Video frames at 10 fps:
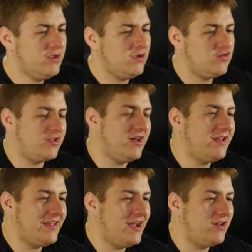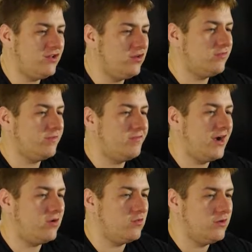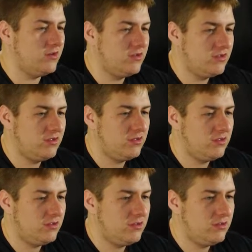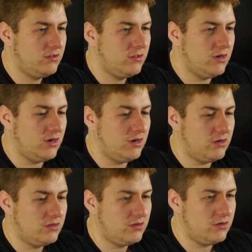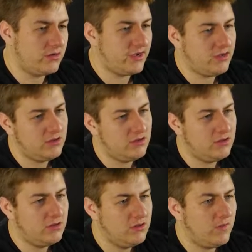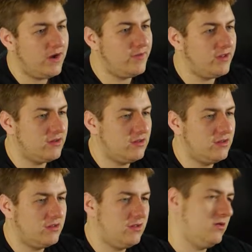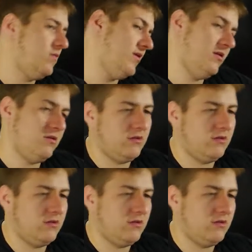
You should cut it down and use it for firewood. Uh, okay. Wait a minute. What?